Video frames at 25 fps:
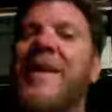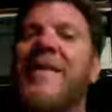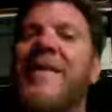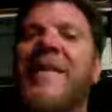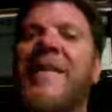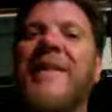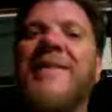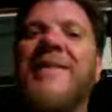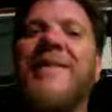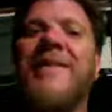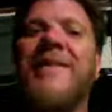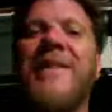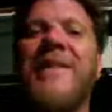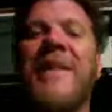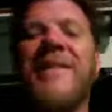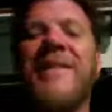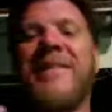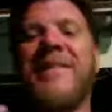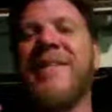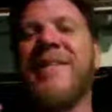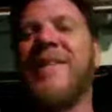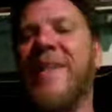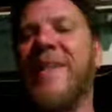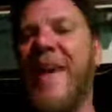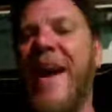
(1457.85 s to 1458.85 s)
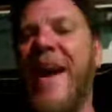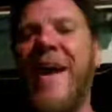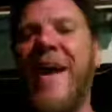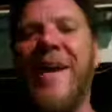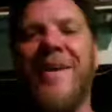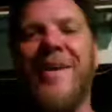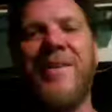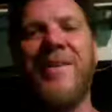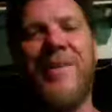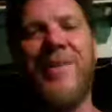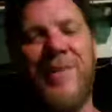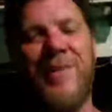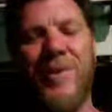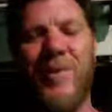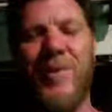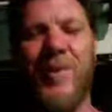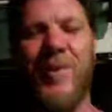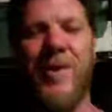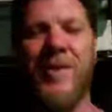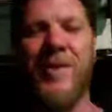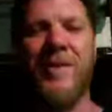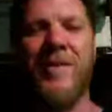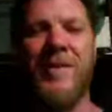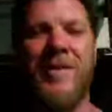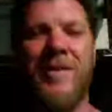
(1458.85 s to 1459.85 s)
They just can't do
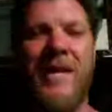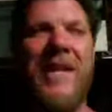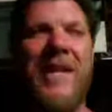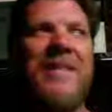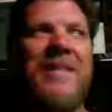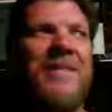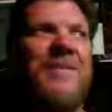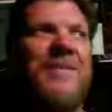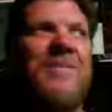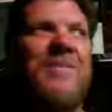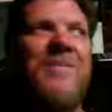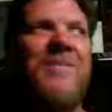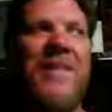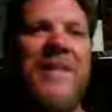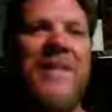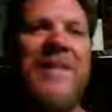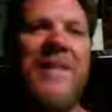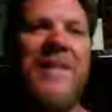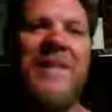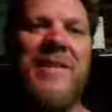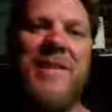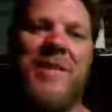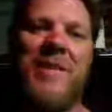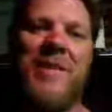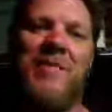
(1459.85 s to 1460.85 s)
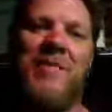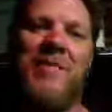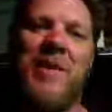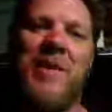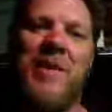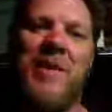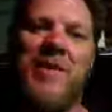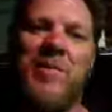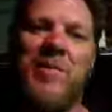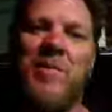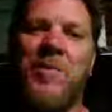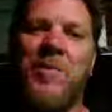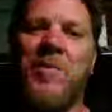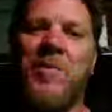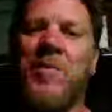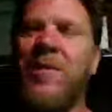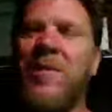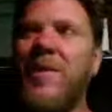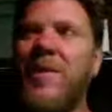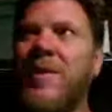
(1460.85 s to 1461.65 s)
it. It's physically impossible.